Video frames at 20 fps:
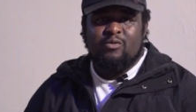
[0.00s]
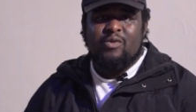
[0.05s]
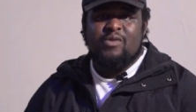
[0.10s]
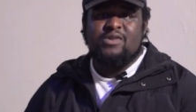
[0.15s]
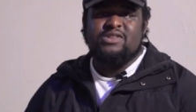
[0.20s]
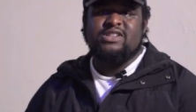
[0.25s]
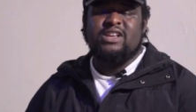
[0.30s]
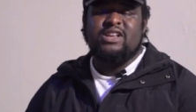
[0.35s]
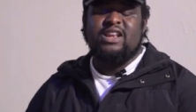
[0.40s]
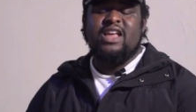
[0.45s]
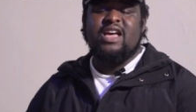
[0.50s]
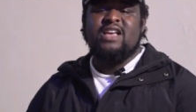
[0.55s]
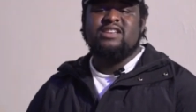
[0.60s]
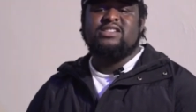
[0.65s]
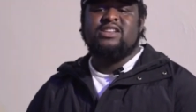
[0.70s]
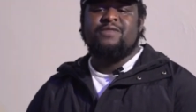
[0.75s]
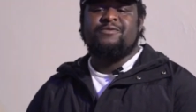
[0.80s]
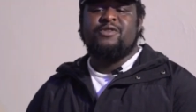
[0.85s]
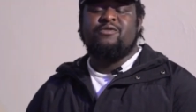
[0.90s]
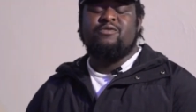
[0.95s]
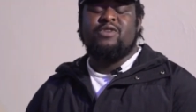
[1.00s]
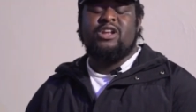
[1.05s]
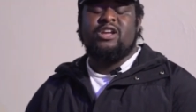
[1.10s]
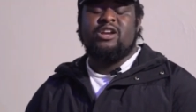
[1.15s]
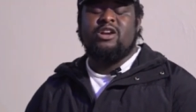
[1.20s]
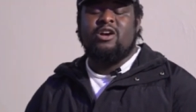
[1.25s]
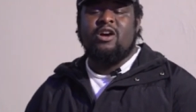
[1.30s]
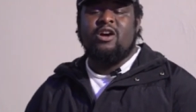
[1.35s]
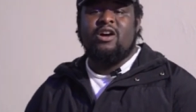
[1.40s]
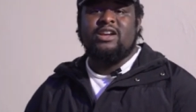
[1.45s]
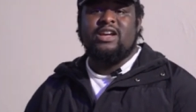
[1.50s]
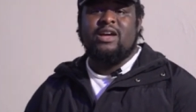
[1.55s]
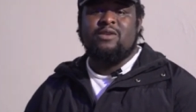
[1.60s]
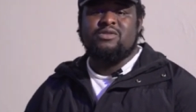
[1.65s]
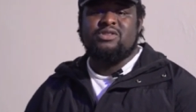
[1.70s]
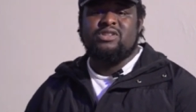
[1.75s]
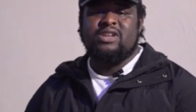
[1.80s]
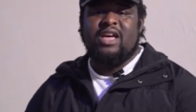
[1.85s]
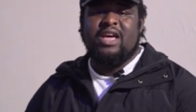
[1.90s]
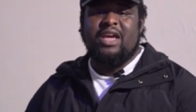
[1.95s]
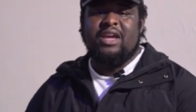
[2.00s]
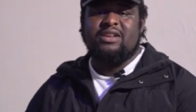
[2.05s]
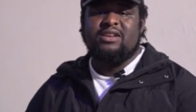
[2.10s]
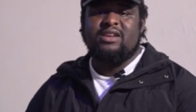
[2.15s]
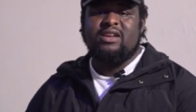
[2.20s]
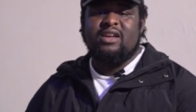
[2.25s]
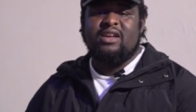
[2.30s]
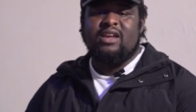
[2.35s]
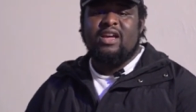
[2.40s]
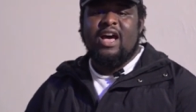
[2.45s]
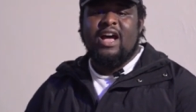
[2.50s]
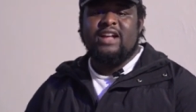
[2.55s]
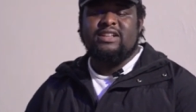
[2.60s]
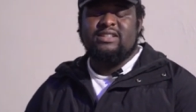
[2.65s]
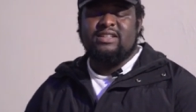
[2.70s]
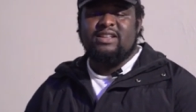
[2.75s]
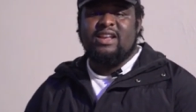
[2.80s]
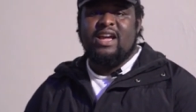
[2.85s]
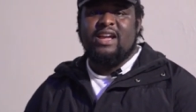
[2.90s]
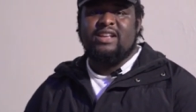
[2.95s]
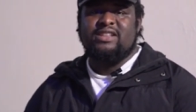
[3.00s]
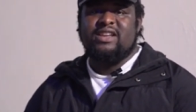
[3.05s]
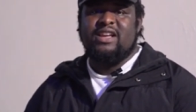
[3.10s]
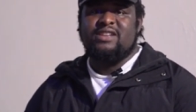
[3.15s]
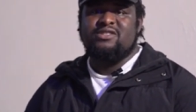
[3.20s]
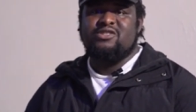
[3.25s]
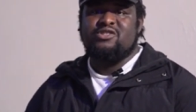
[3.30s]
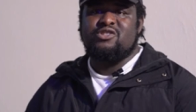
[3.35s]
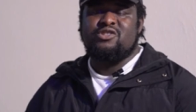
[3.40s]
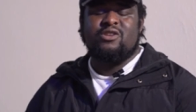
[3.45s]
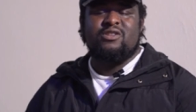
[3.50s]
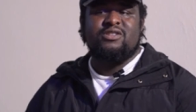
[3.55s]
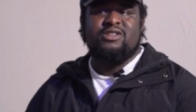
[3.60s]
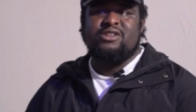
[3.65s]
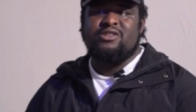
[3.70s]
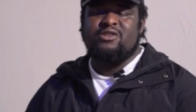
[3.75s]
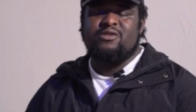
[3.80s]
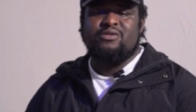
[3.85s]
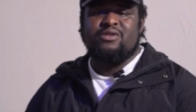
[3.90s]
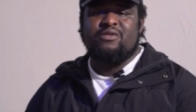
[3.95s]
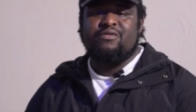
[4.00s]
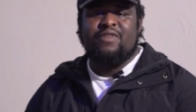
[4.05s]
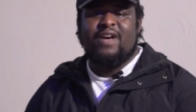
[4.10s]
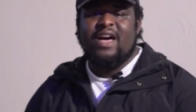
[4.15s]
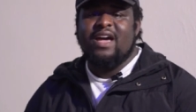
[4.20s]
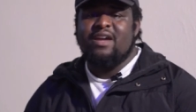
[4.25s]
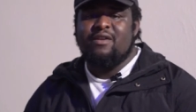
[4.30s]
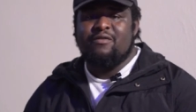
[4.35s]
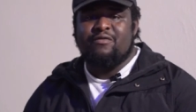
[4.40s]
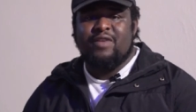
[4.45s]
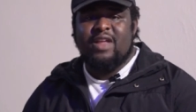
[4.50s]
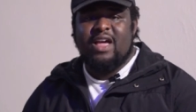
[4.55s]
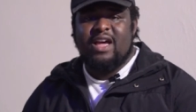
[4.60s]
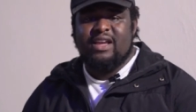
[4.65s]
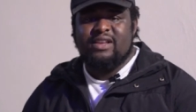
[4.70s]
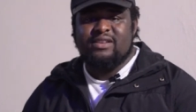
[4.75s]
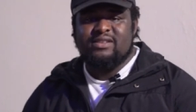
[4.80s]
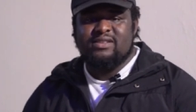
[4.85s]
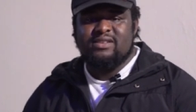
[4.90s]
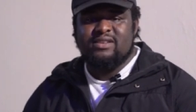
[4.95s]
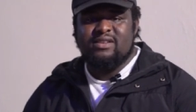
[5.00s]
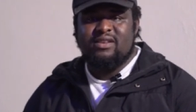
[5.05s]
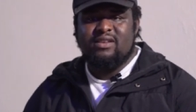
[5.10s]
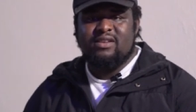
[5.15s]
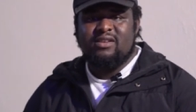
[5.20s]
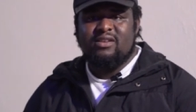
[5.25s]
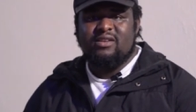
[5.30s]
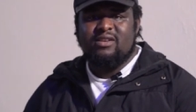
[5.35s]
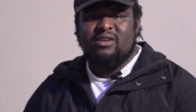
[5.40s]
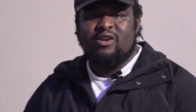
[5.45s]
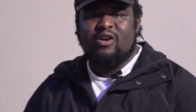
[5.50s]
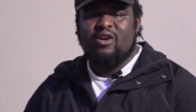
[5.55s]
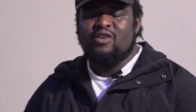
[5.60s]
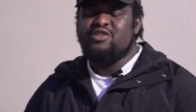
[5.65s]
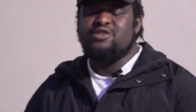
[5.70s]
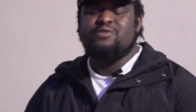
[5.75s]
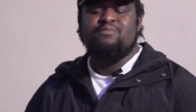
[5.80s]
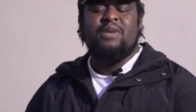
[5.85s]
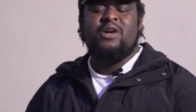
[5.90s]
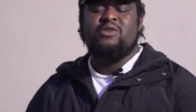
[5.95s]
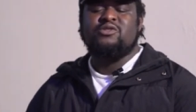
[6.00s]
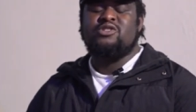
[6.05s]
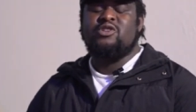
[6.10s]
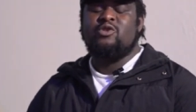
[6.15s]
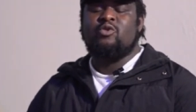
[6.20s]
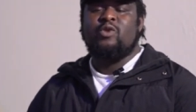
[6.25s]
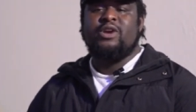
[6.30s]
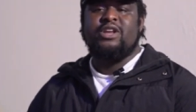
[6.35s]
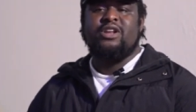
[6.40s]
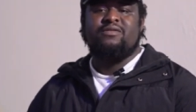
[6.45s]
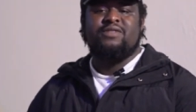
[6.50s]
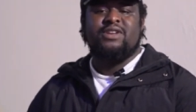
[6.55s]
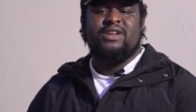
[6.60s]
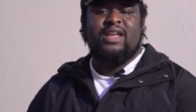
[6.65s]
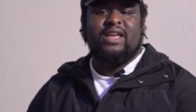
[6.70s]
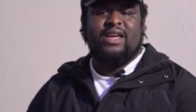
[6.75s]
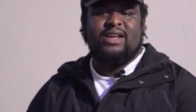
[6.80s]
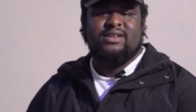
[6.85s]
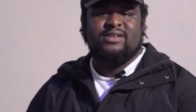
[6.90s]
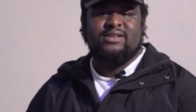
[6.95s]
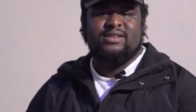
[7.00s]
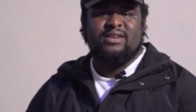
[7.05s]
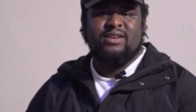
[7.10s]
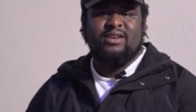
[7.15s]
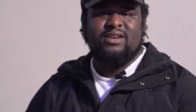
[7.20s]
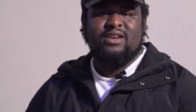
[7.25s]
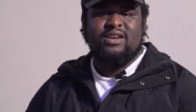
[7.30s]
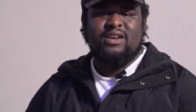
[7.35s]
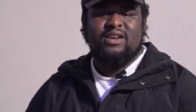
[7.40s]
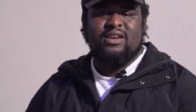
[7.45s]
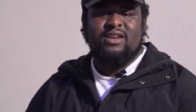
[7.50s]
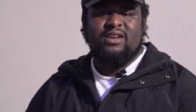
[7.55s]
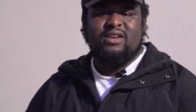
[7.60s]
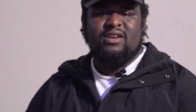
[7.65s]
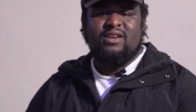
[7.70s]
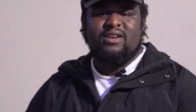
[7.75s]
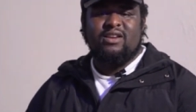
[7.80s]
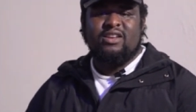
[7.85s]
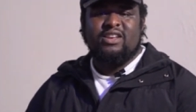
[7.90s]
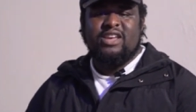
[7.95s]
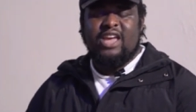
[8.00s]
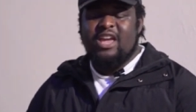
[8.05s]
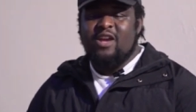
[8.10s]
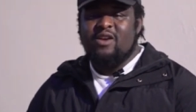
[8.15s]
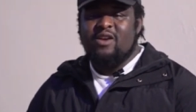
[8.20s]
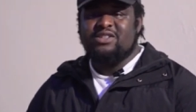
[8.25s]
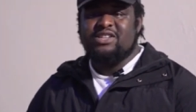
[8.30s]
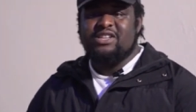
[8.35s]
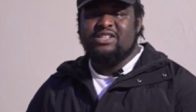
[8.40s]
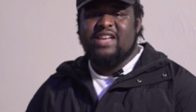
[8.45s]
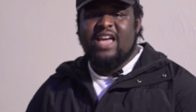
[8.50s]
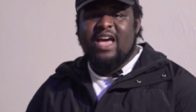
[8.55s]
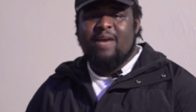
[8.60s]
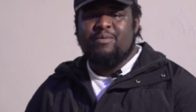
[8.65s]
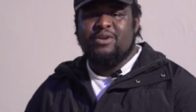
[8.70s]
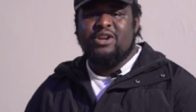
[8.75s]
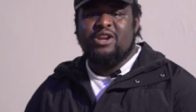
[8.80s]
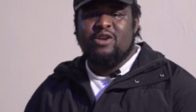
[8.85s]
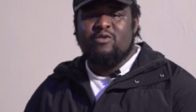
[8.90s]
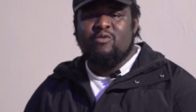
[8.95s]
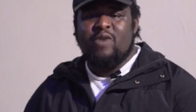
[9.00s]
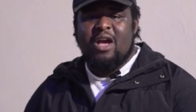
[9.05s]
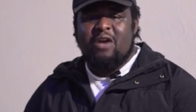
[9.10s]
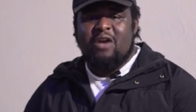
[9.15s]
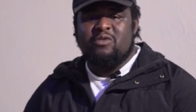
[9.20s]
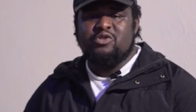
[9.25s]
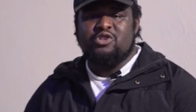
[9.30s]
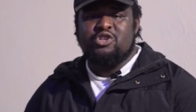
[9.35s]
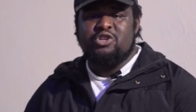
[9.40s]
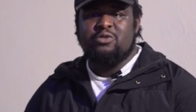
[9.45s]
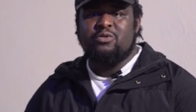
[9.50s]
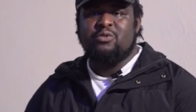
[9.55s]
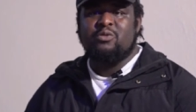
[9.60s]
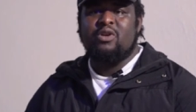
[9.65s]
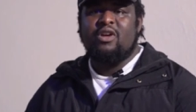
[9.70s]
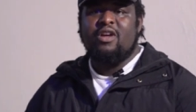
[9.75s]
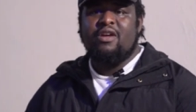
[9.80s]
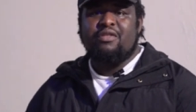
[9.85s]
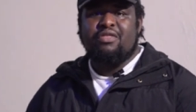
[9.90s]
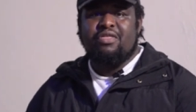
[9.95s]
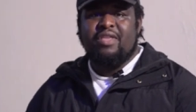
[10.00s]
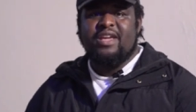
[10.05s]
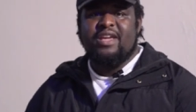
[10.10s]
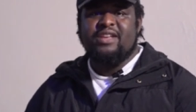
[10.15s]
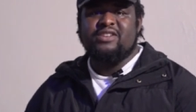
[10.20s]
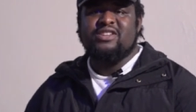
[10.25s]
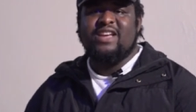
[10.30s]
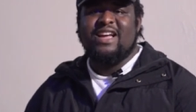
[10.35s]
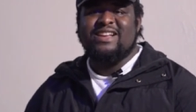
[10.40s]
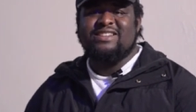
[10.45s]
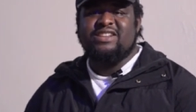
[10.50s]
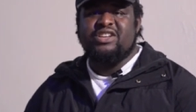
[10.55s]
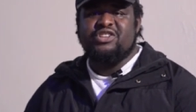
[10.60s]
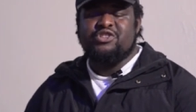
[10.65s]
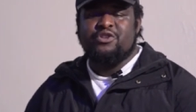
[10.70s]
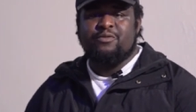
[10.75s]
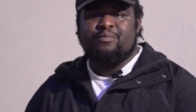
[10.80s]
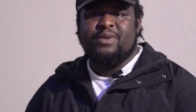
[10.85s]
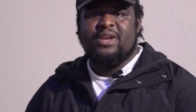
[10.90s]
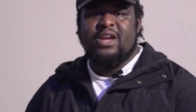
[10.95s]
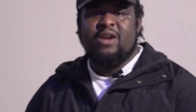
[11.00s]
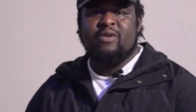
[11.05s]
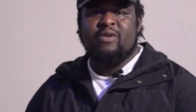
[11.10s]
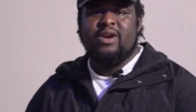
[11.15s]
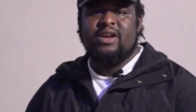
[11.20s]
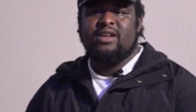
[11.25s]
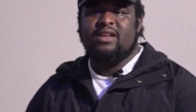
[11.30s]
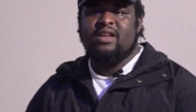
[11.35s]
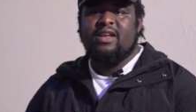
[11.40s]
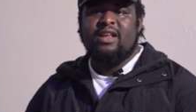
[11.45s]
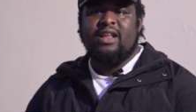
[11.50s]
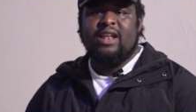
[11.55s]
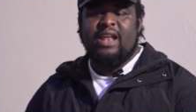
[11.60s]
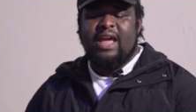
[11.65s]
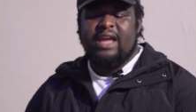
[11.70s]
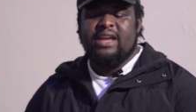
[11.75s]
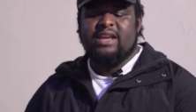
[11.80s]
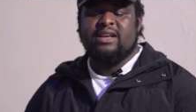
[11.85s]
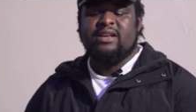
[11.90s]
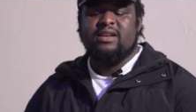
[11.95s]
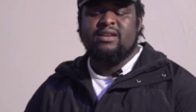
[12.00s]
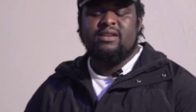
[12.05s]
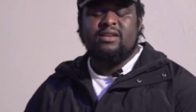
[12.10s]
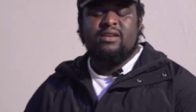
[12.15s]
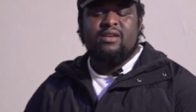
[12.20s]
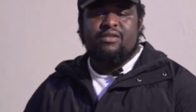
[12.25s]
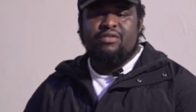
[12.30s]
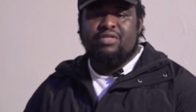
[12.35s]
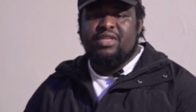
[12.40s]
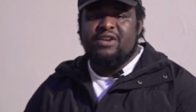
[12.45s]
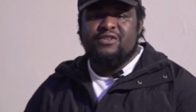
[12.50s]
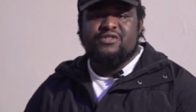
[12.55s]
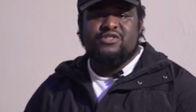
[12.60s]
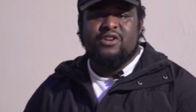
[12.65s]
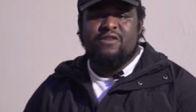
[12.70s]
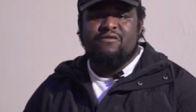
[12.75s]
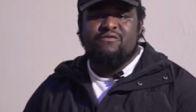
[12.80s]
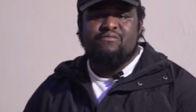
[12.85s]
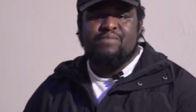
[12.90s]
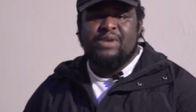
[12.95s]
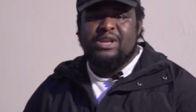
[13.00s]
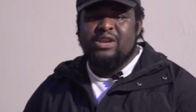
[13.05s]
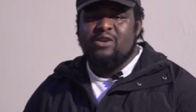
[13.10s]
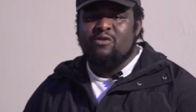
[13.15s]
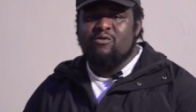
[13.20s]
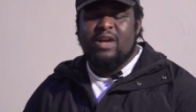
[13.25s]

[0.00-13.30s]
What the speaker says: When was the last time you really got outside at night and saw the, you know, the fireflies? Or smelt the queen of the night? Chaos is happening around you. Things are disappearing. Like, things that have been